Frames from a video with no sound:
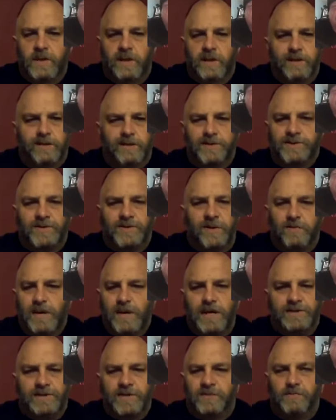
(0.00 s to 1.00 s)
There's no
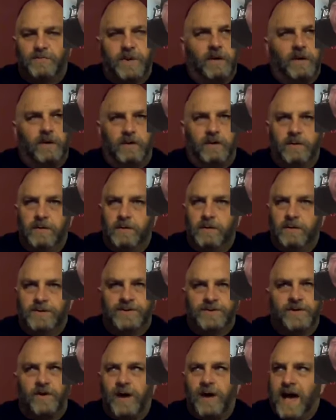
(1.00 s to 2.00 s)
magic pill. There's
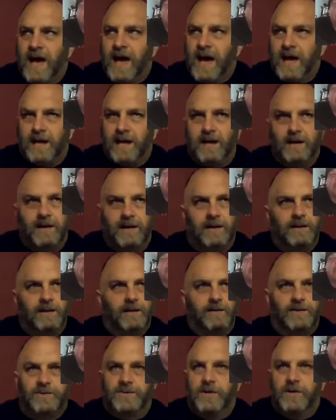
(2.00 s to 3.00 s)
no hack.
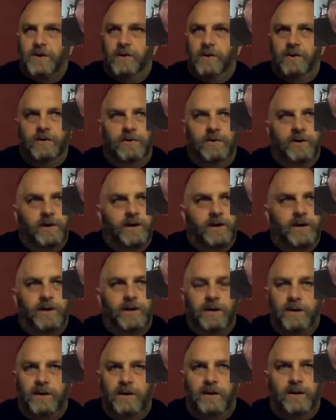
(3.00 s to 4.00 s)
There's no,
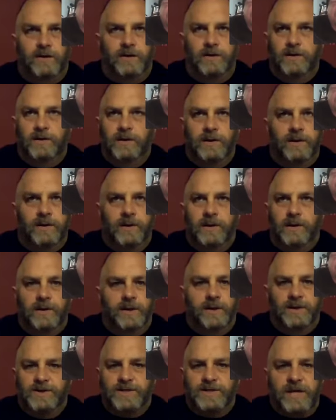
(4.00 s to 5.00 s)
you
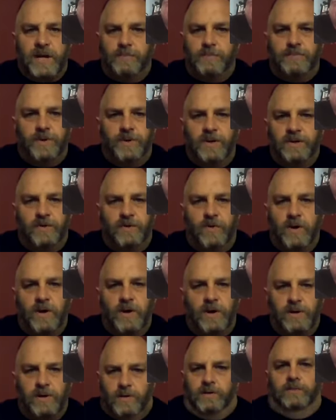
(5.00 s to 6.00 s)
just got to put in the work.
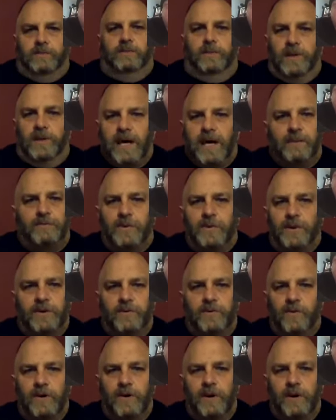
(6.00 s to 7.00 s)
You got to put in the work,